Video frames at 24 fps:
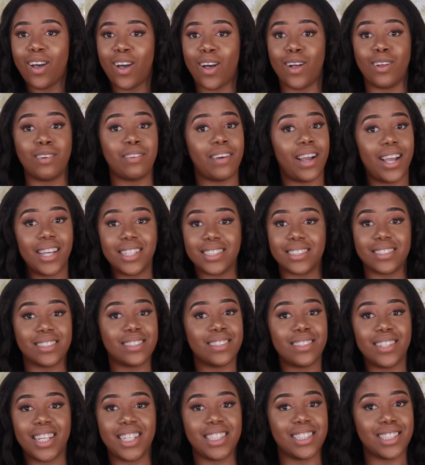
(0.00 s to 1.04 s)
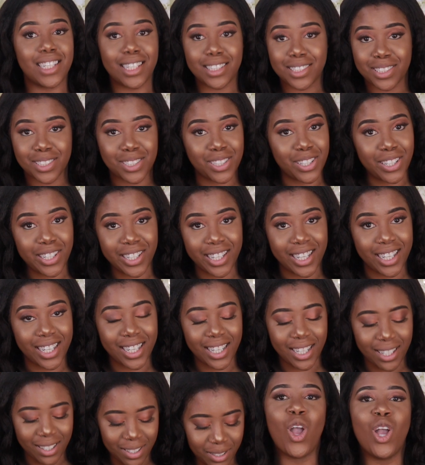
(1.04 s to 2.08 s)
All right, so let's get
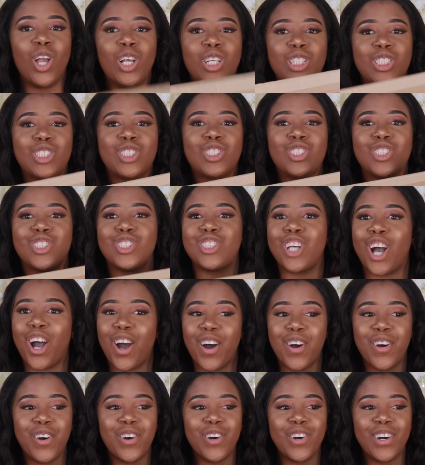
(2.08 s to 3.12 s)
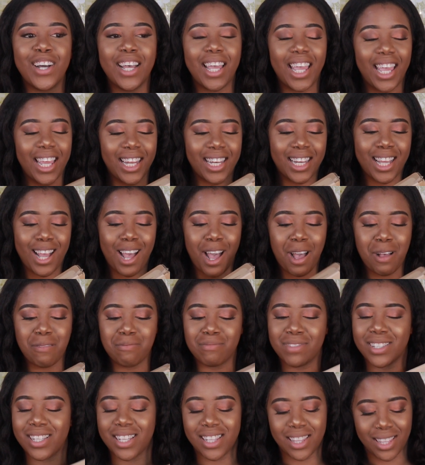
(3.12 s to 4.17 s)
started. So it
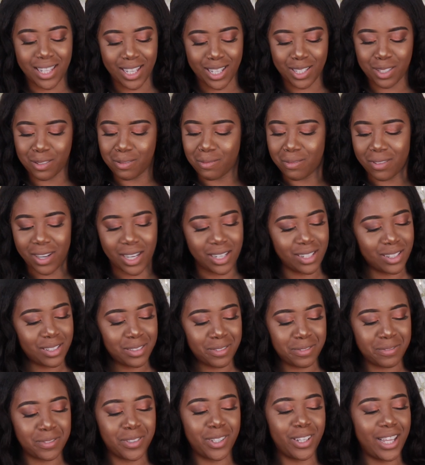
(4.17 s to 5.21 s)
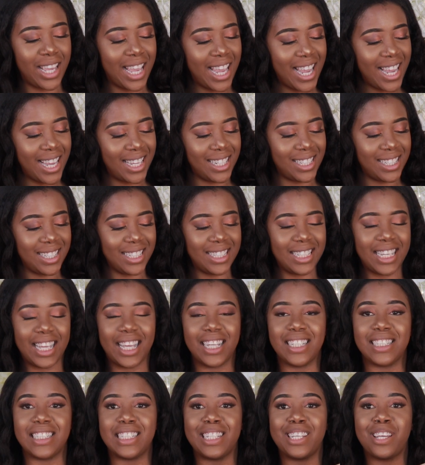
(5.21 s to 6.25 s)
comes in this wonderful, handy
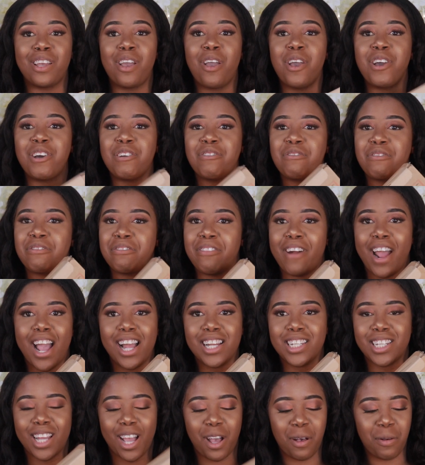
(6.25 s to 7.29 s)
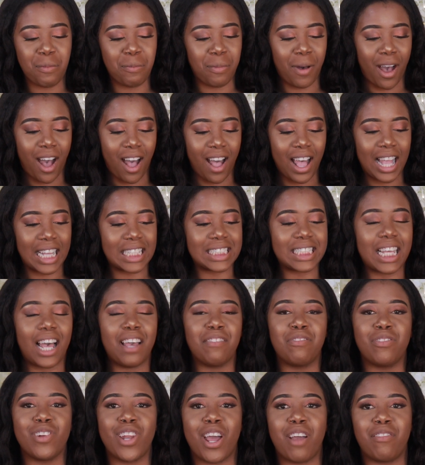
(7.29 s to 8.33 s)
dandy, fragile box.
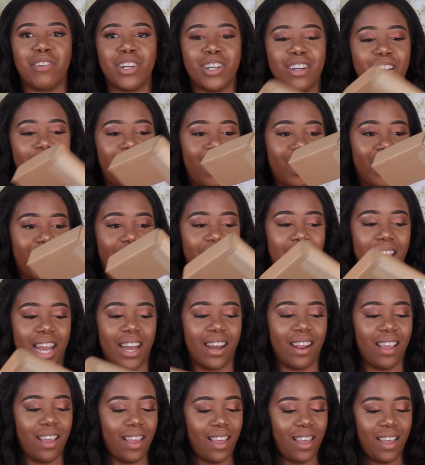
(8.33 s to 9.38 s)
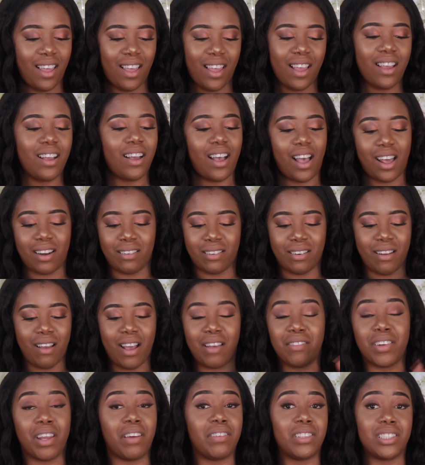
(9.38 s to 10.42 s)
I've never gotten,
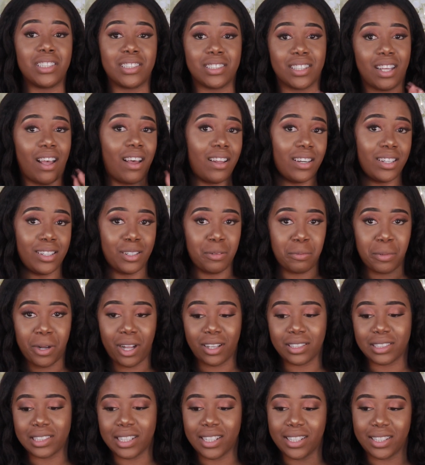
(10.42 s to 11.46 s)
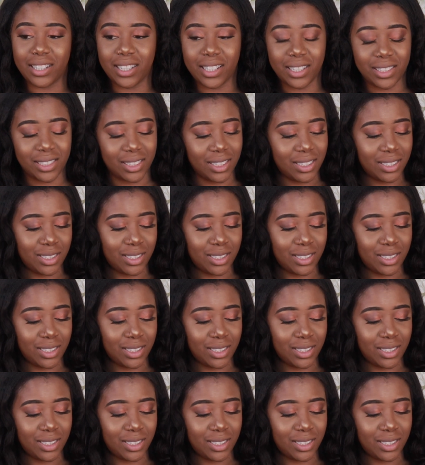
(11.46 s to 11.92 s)
I've never just gotten in a box like this.